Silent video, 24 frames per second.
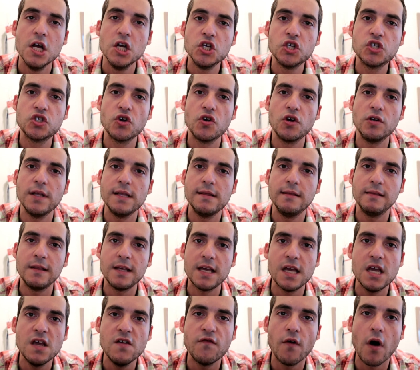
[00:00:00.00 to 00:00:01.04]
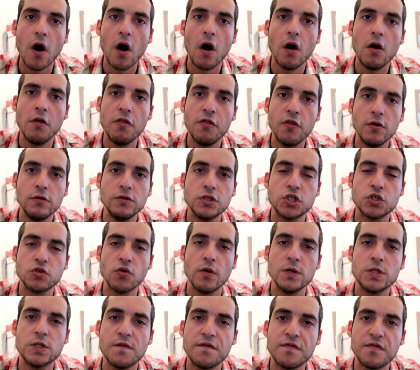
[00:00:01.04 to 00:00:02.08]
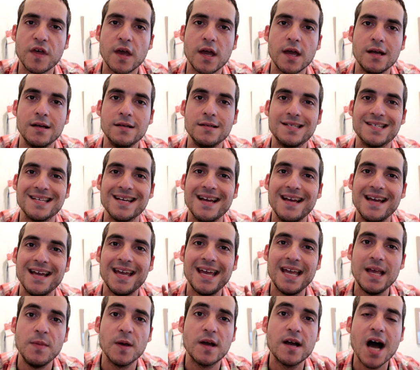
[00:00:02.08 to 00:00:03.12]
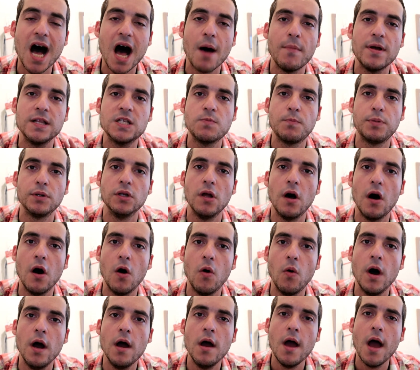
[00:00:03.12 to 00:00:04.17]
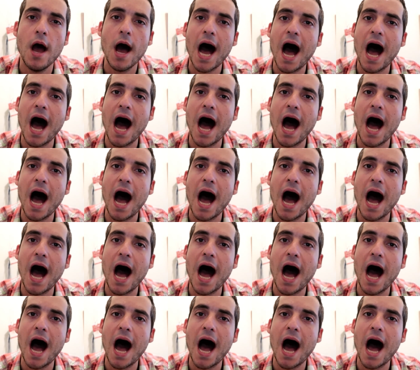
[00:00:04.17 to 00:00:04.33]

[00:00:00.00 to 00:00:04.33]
Certainly leave all those sorts of things in the comments below.